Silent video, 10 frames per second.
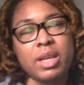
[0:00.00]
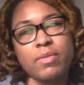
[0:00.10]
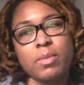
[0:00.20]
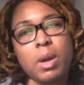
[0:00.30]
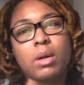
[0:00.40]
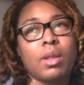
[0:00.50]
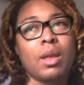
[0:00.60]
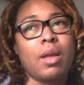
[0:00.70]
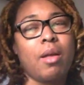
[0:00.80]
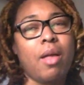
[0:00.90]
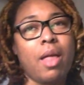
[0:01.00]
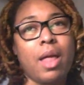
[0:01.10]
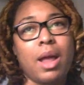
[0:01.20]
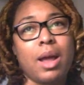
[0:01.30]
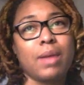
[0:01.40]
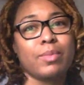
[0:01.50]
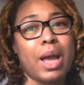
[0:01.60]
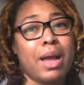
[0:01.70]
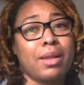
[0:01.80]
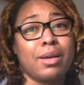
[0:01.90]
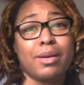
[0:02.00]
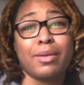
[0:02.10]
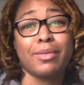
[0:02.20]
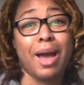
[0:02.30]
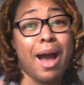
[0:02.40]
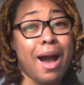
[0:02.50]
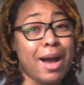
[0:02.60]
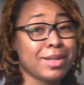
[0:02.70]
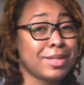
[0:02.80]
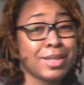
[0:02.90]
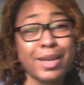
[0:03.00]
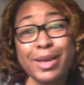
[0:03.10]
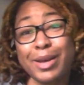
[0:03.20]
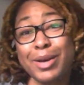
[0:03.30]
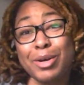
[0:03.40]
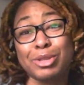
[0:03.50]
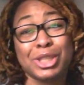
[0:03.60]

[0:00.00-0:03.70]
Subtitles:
them up. I loved oxtail,